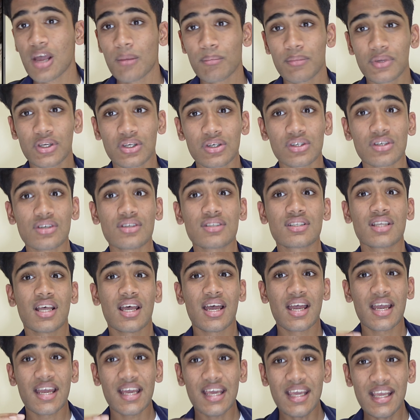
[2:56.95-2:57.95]
because
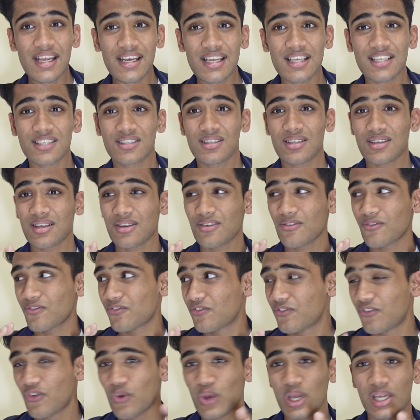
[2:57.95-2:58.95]
it is
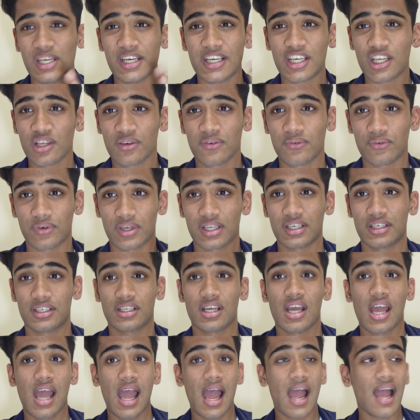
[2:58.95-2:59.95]
very different
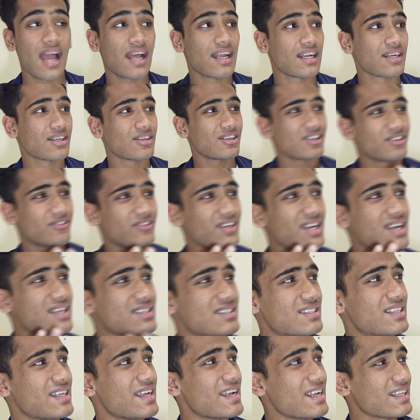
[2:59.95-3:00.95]
and we are
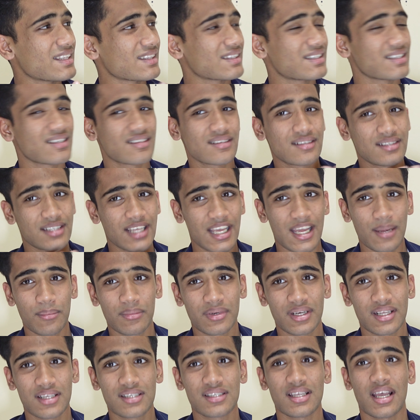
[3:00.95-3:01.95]
seeing the
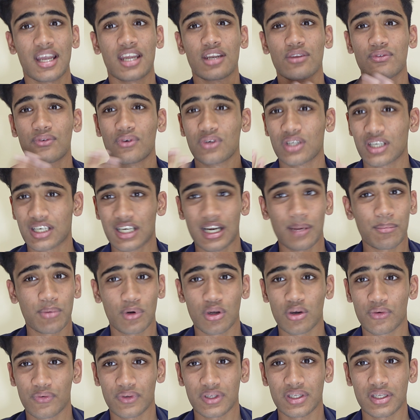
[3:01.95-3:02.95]
same design for a couple
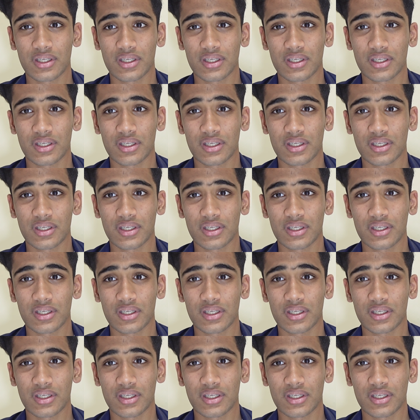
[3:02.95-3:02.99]
of